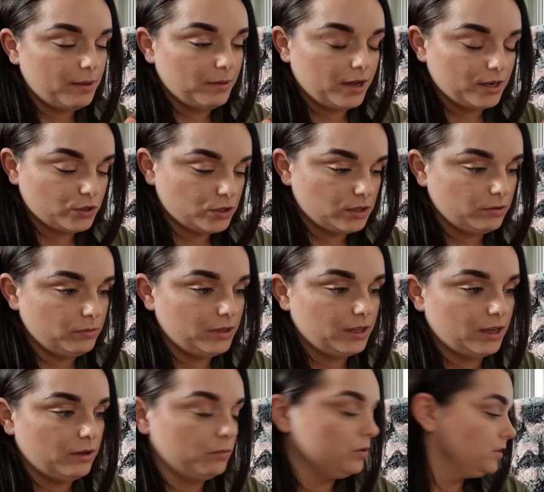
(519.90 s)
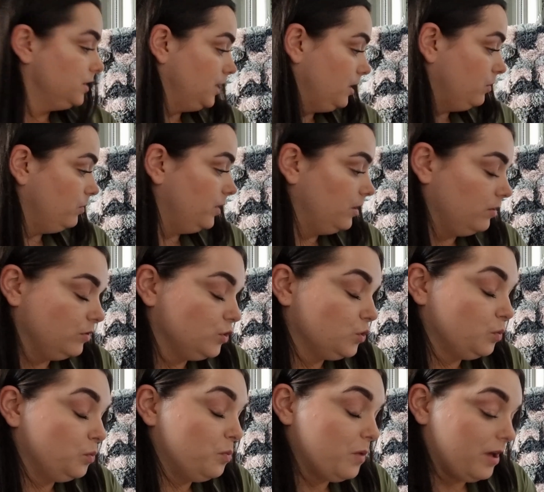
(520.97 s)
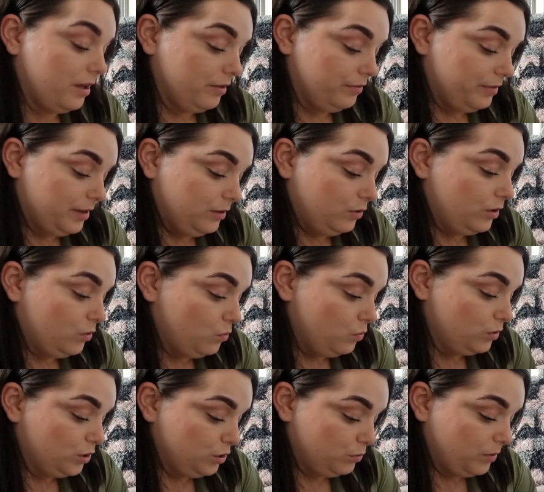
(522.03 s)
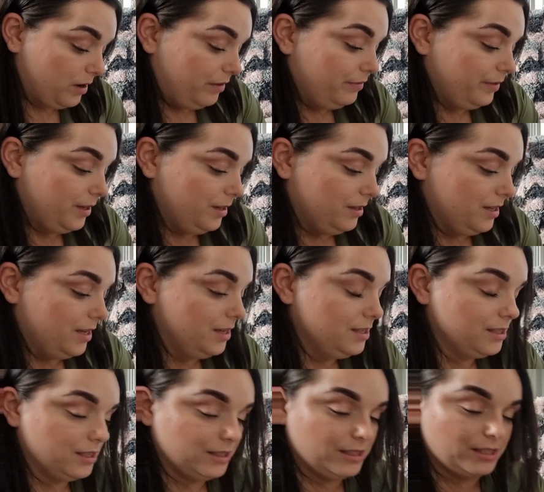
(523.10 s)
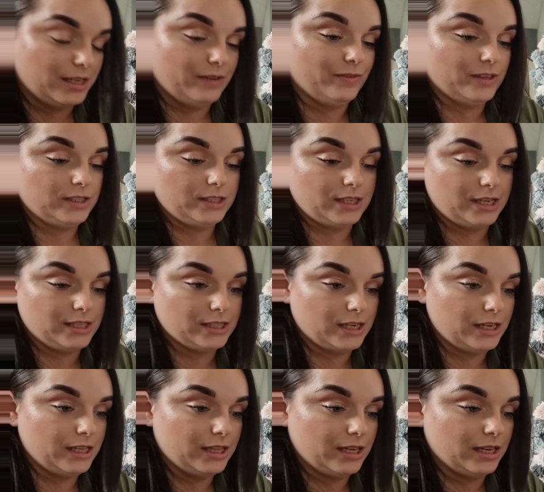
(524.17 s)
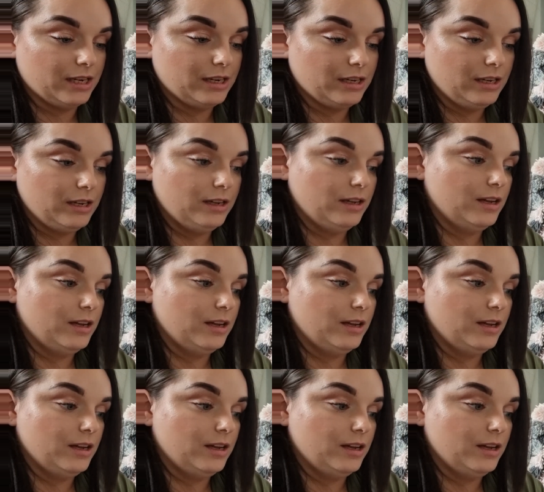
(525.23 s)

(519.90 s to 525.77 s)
Actually, we're there. What day are we on? 12. I'll go to 12 in this and see if it says anything.